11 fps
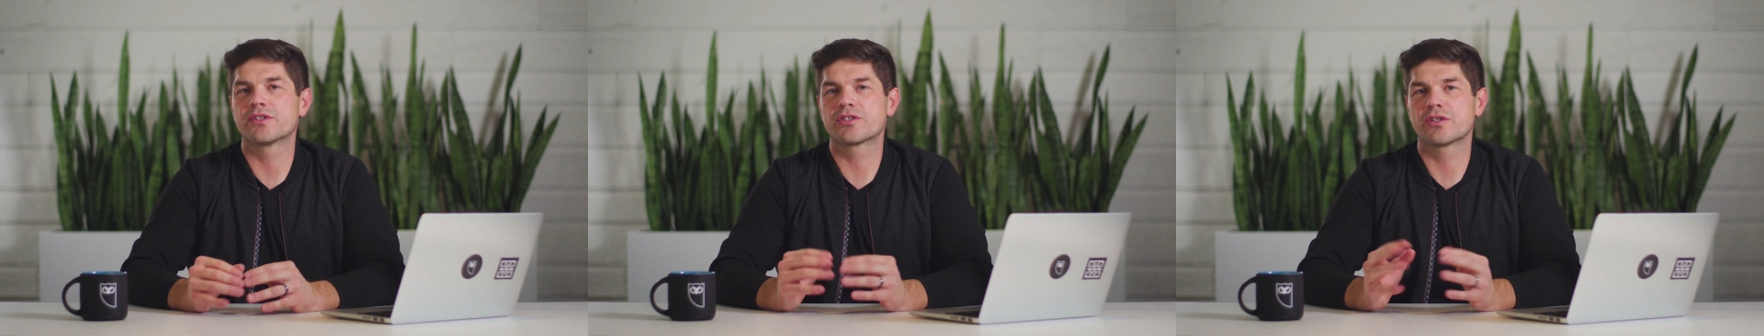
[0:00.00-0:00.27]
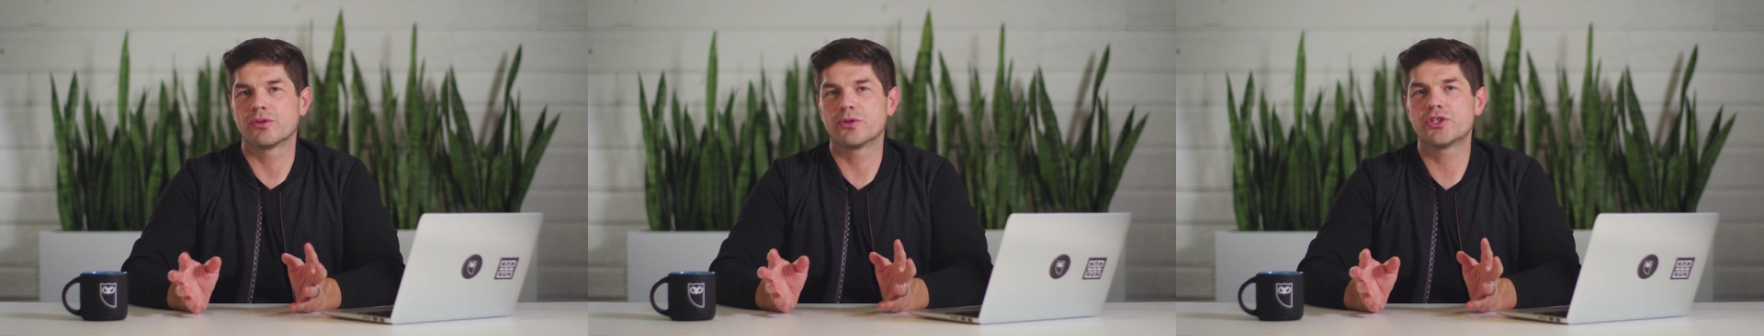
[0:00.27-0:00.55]

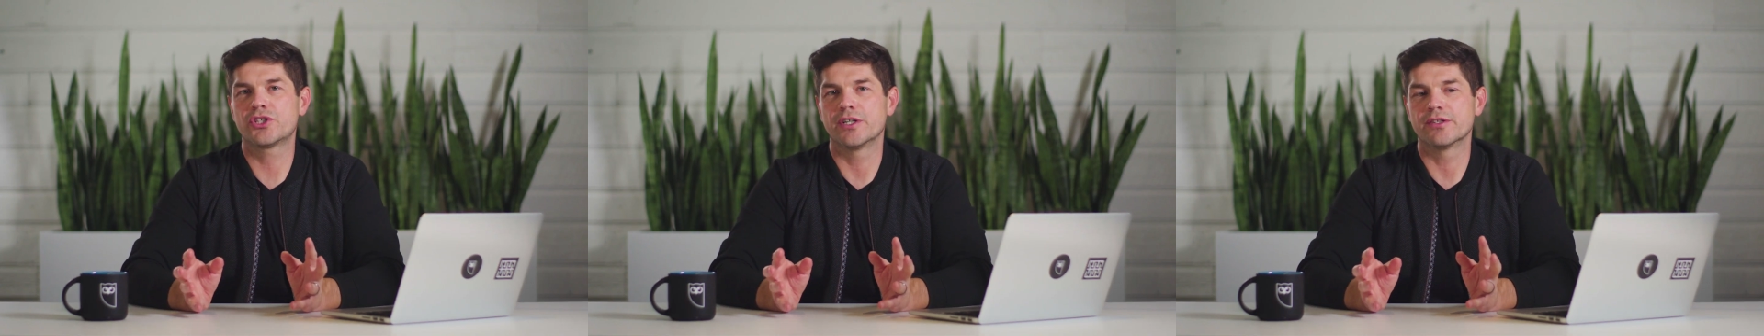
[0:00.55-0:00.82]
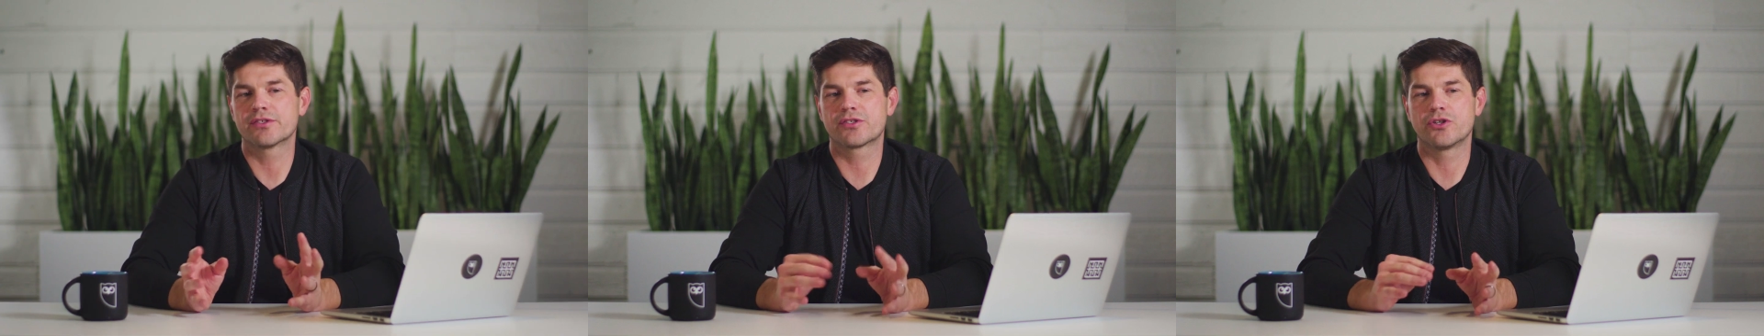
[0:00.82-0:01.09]

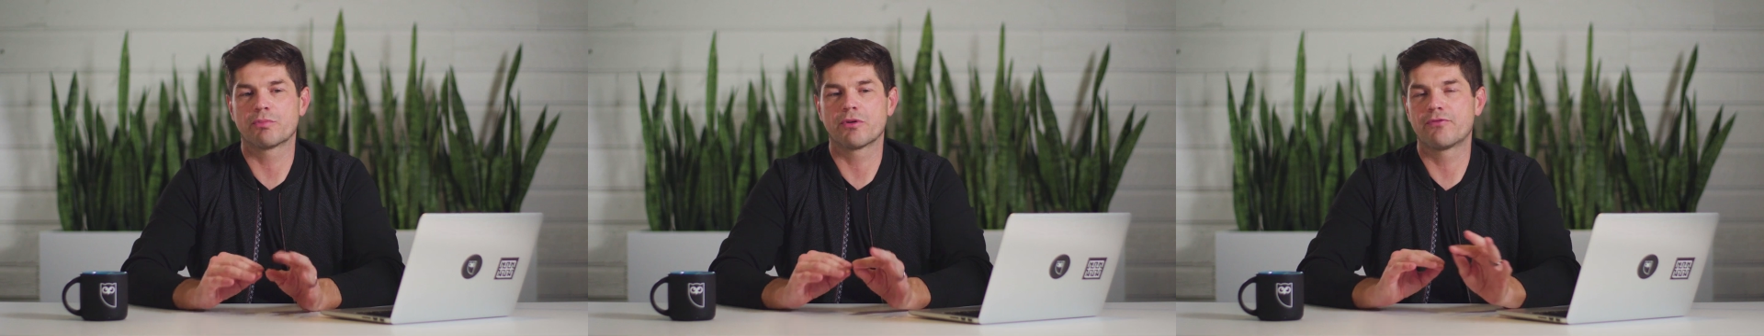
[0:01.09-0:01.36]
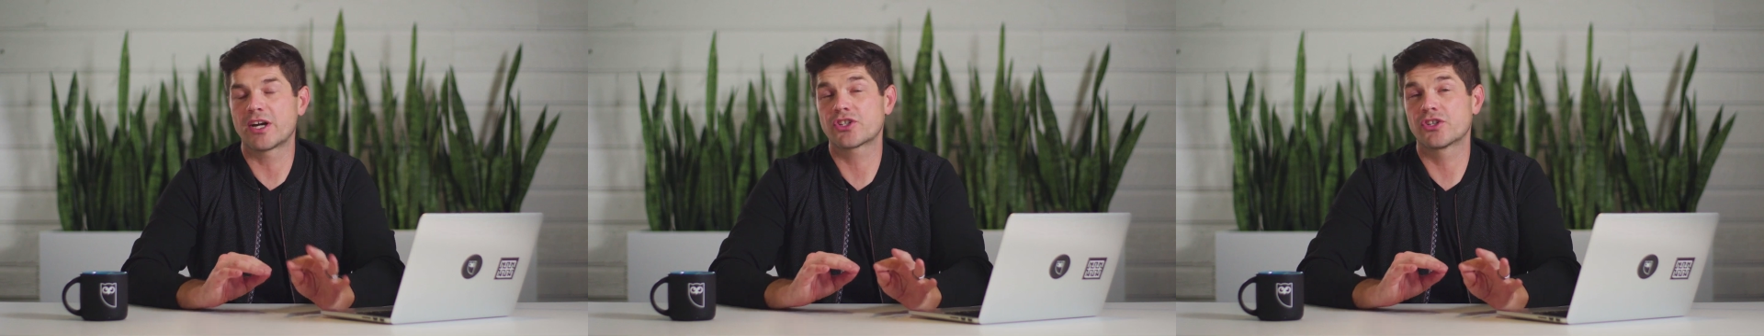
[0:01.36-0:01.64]
solutions to
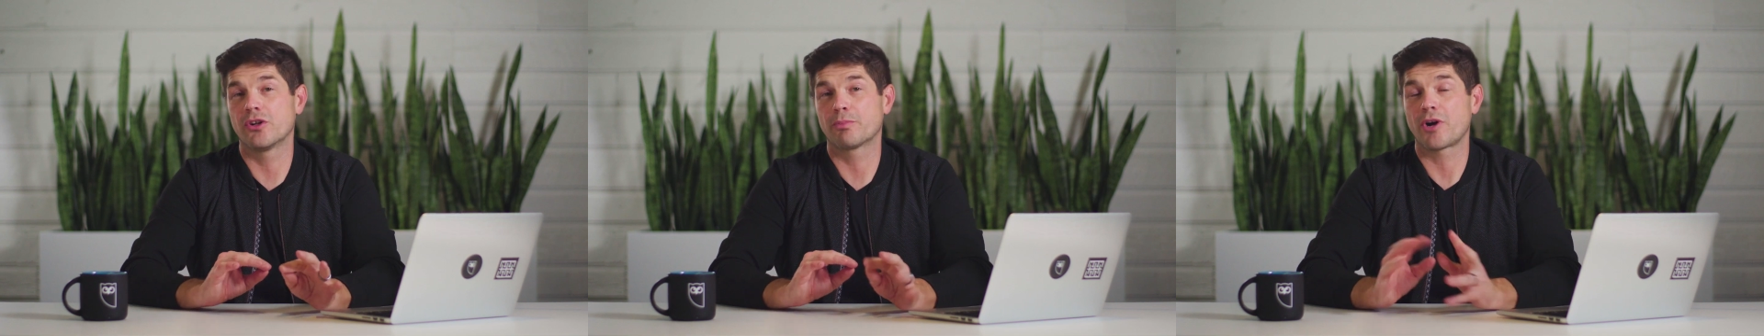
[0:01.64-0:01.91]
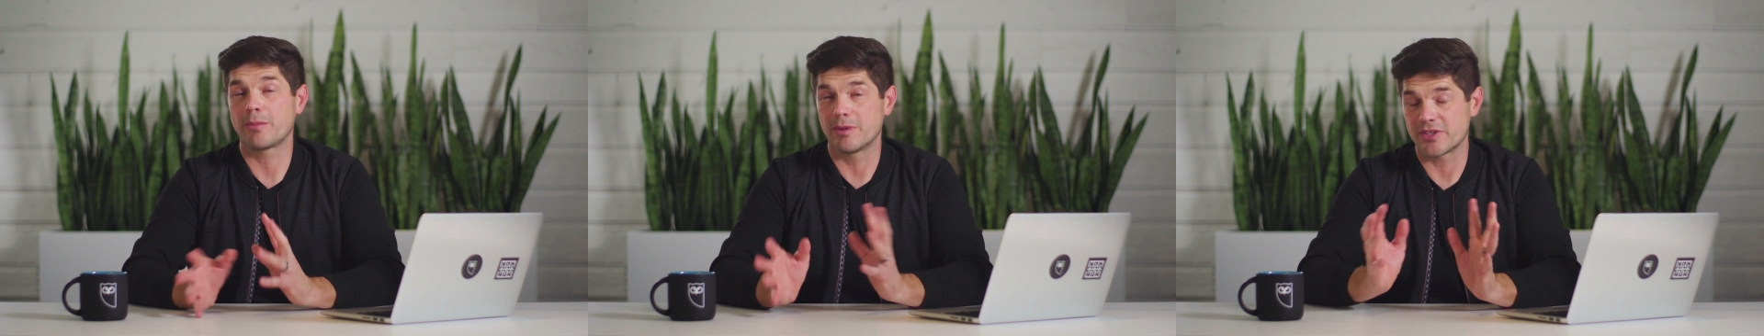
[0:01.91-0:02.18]
professional
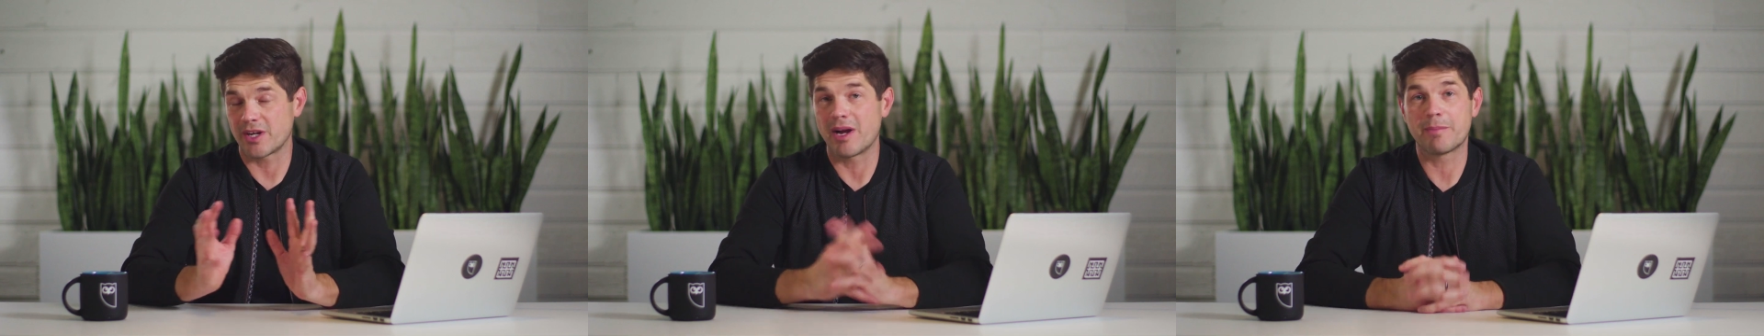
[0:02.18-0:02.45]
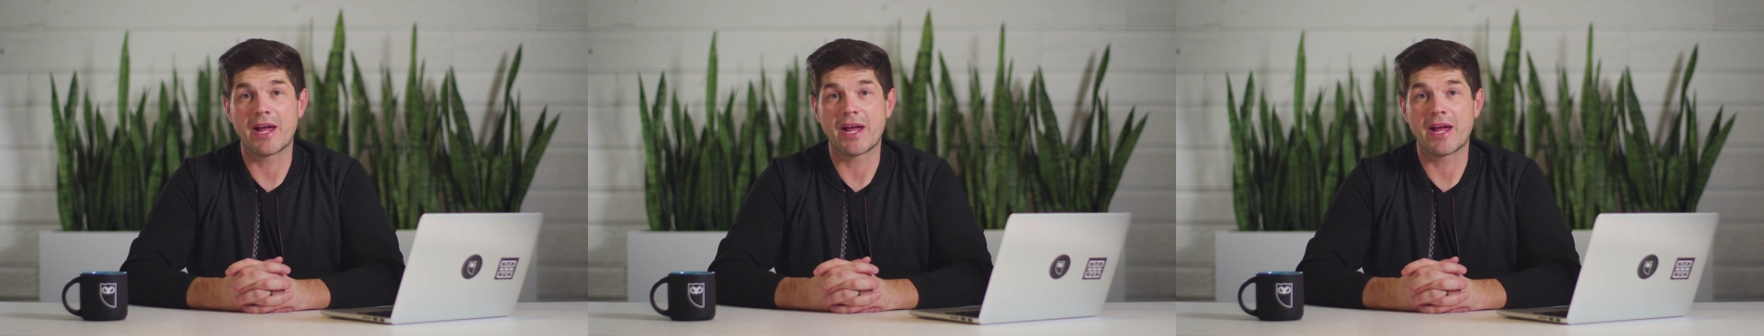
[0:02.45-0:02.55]
problems I might be